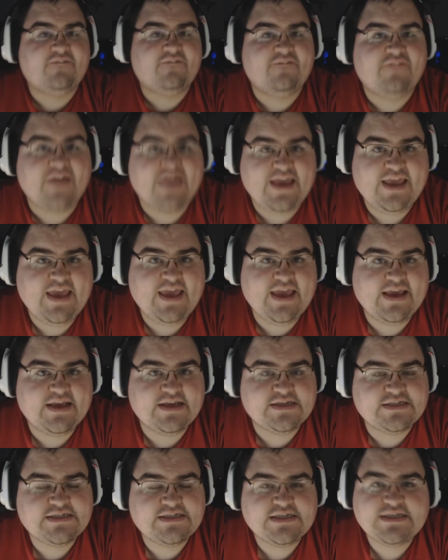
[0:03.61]

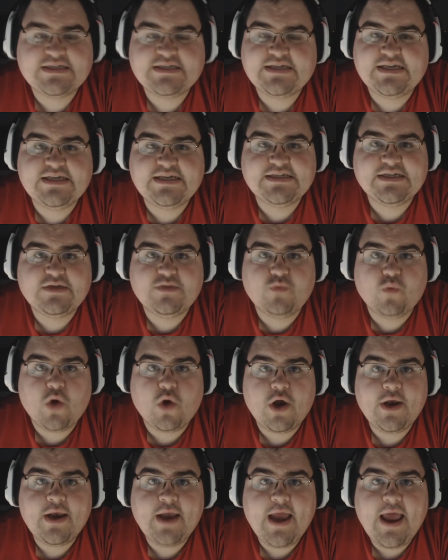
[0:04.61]
Vikings, Season
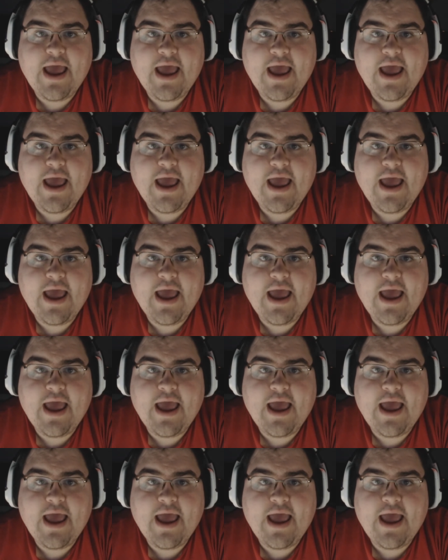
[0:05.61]
1,